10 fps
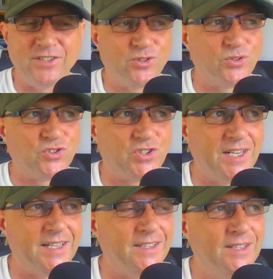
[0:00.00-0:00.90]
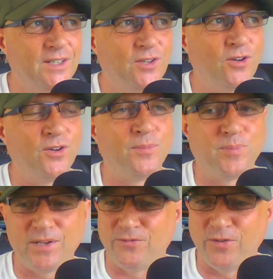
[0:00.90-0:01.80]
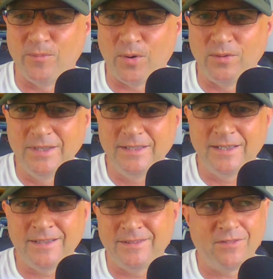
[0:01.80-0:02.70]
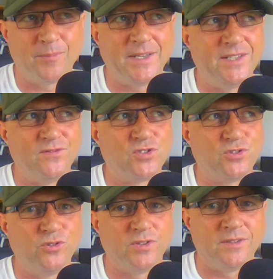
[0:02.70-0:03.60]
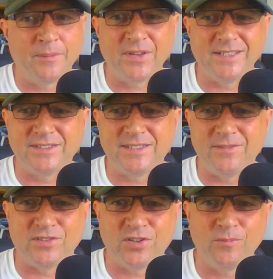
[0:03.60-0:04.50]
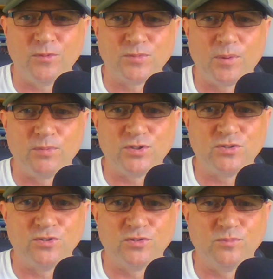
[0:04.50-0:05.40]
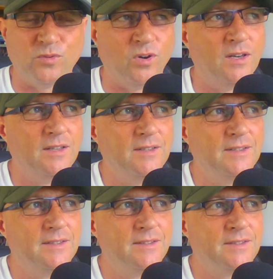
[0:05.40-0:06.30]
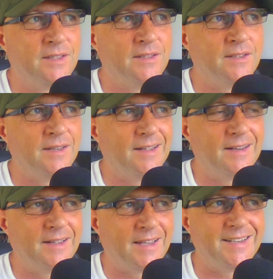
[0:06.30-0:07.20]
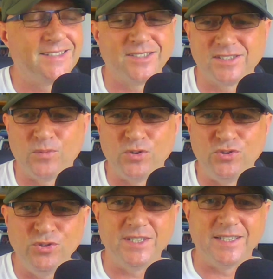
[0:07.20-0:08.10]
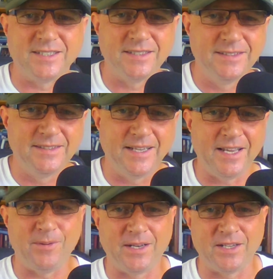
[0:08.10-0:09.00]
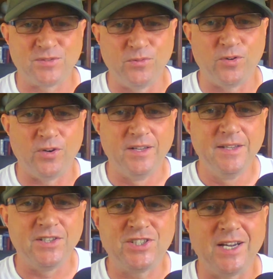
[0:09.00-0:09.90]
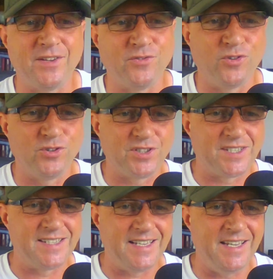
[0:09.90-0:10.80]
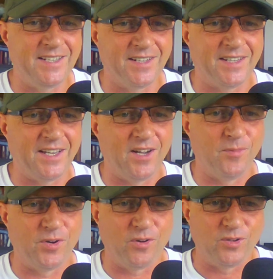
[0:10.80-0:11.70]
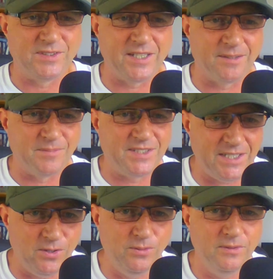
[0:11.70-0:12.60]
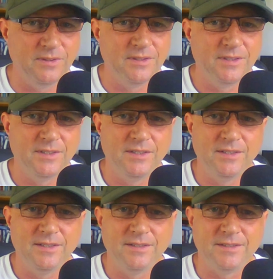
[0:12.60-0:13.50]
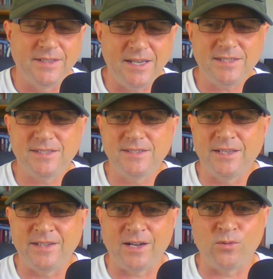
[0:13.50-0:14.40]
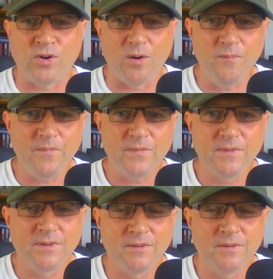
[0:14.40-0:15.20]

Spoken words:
during training or playing football, and never mind even scoring. I think David Turnbull's probably scored more against us than what you did. Anyway, let's move on. The chat that Rodgers is eager to get him on a long-term deal. Yes, and that'll come